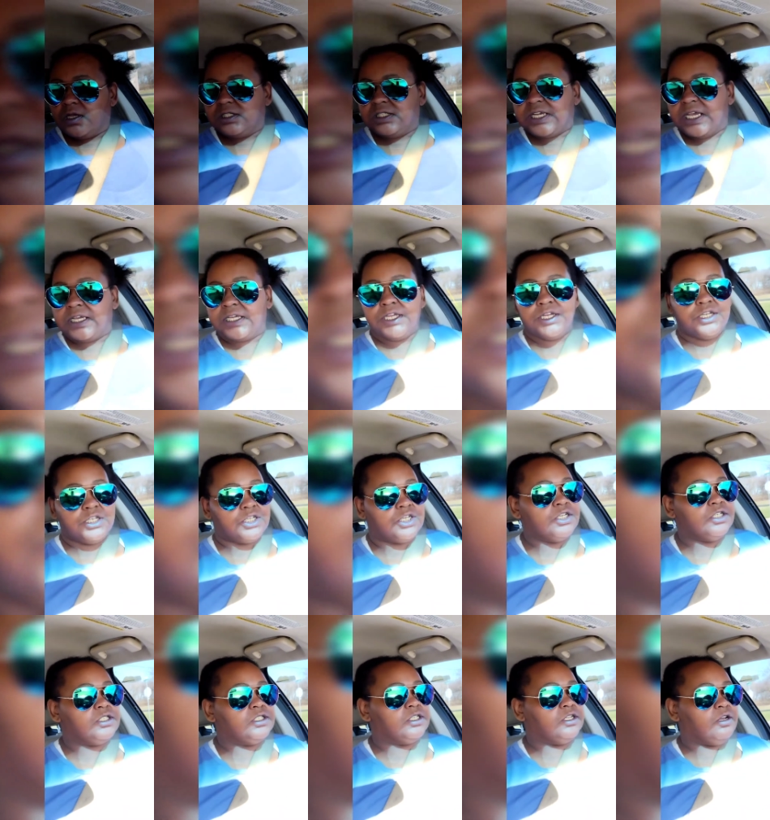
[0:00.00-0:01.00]
taking the
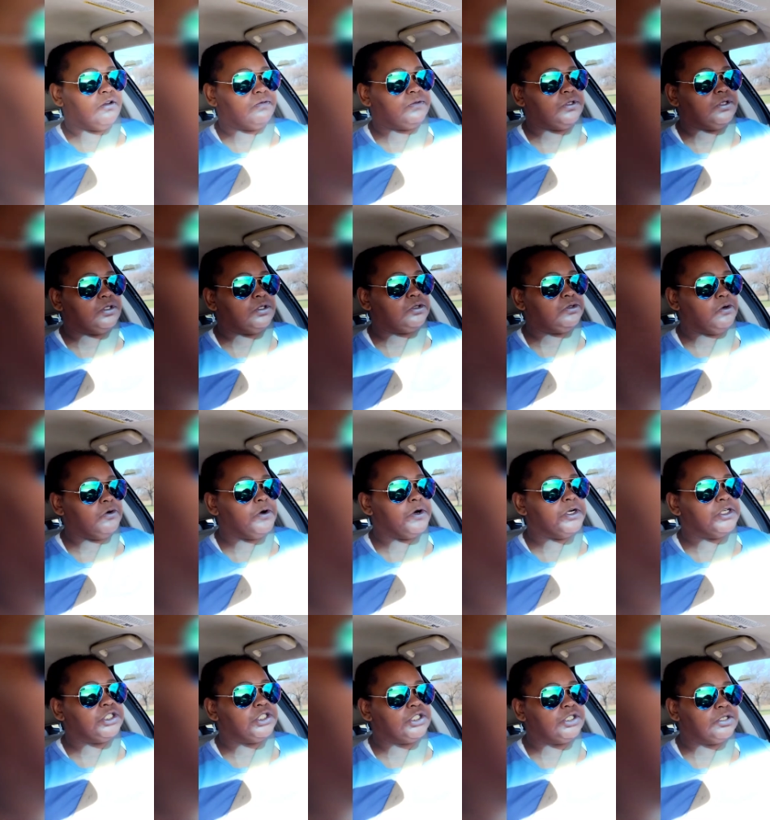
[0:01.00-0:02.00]
good stuff to the
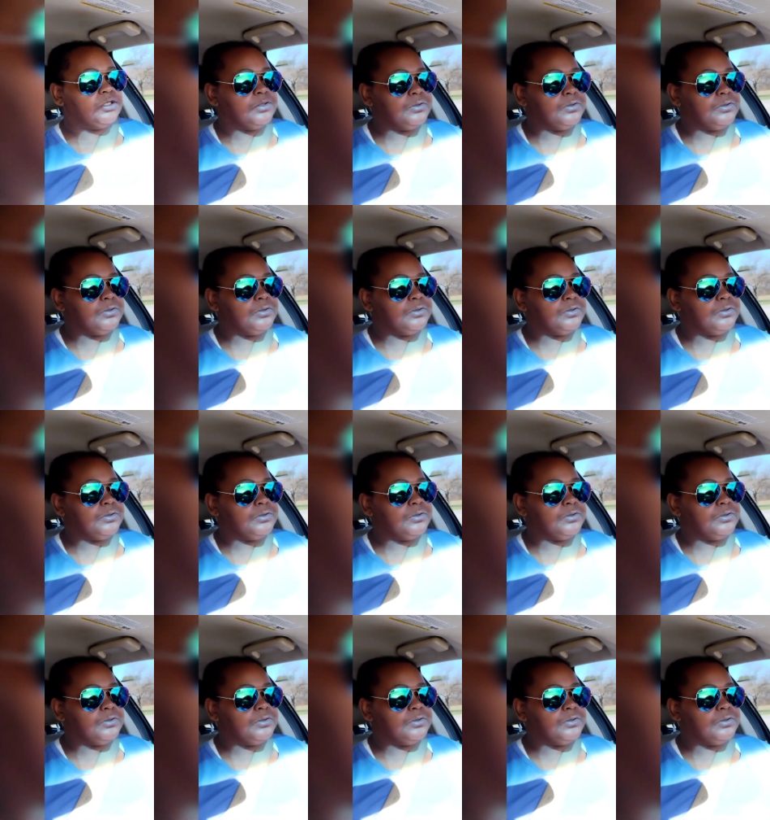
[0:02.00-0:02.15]
storage.